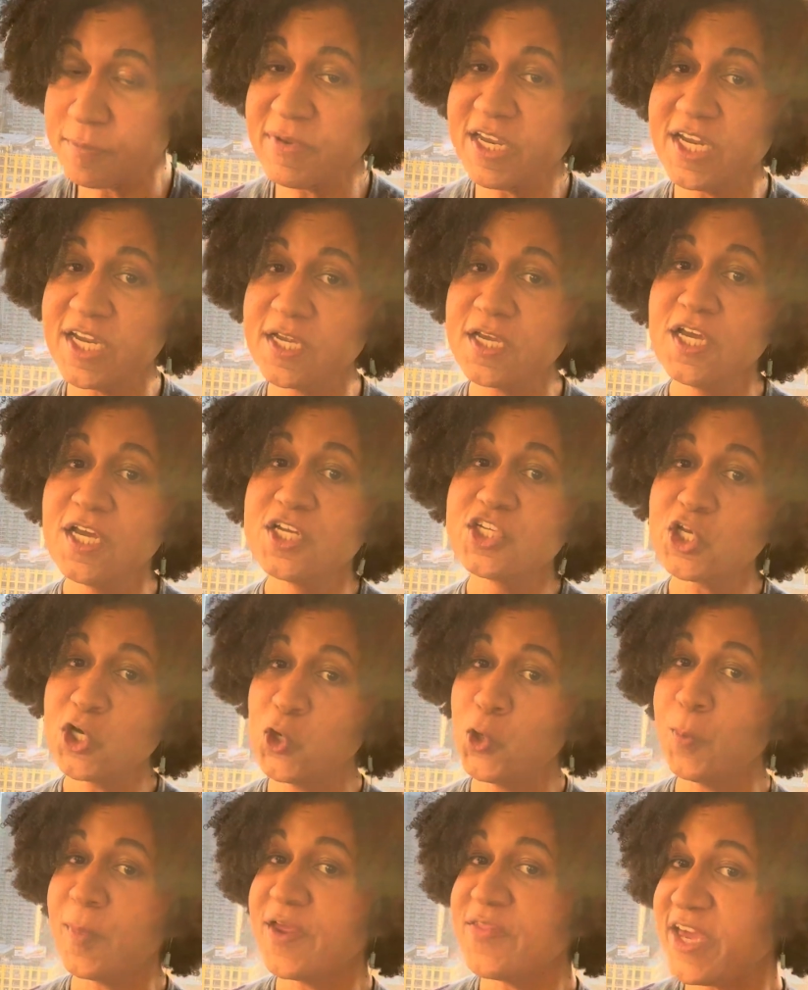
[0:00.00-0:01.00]
meaning to
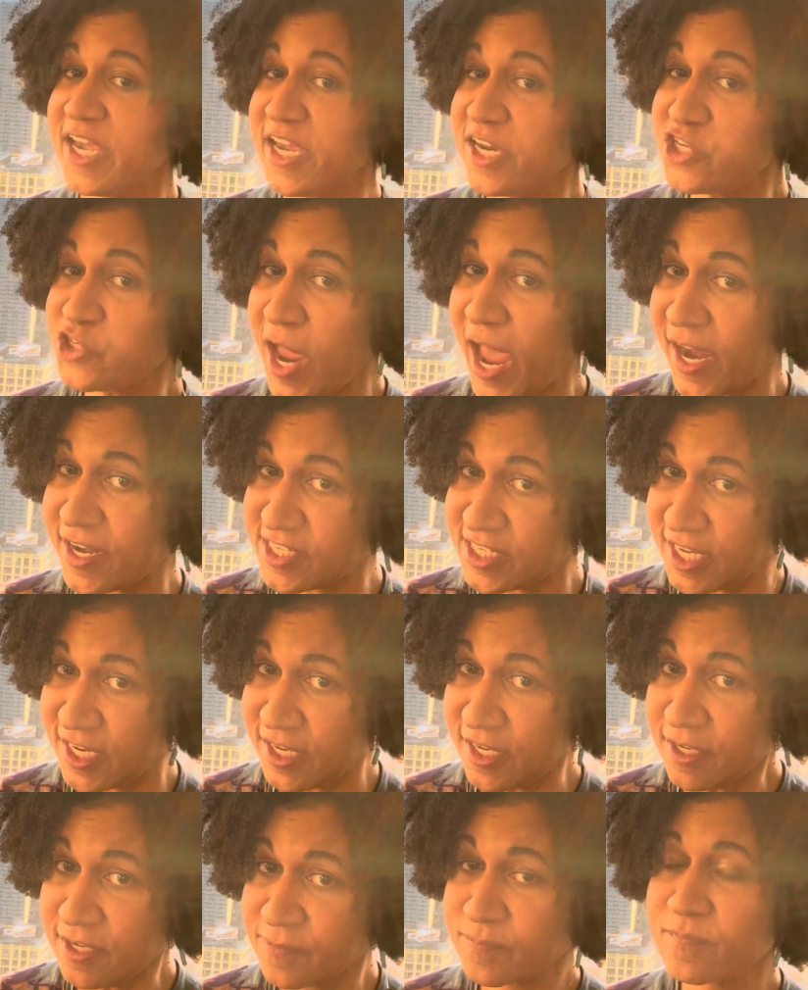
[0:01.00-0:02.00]
whom are they
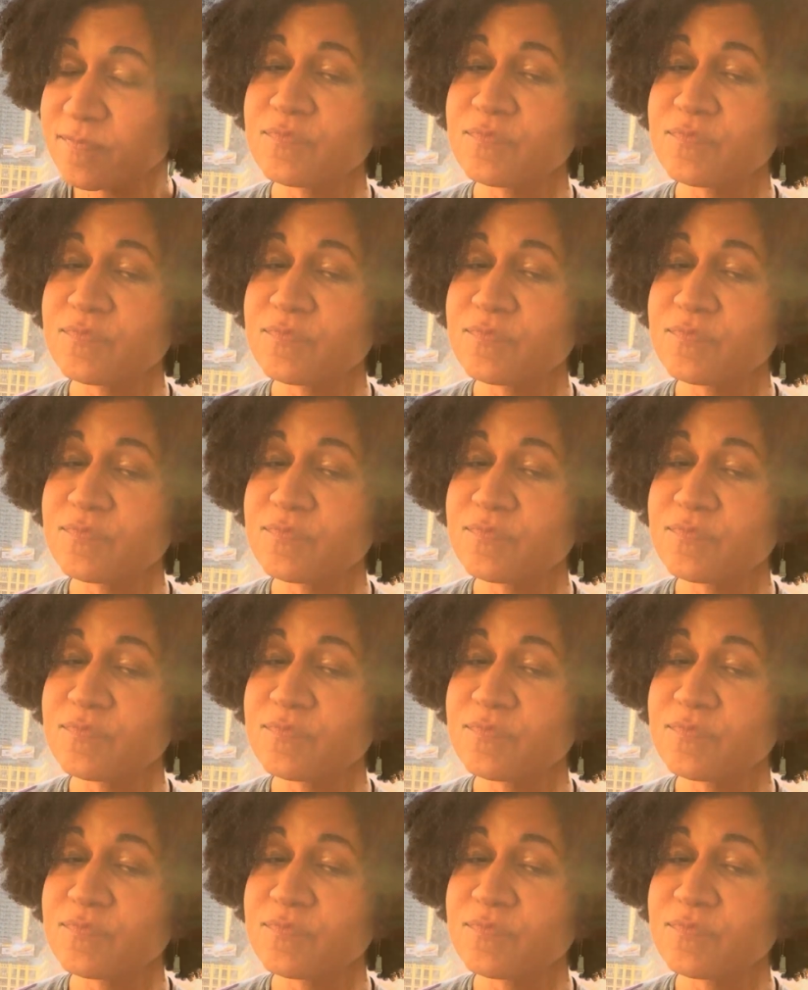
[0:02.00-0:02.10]
attracted?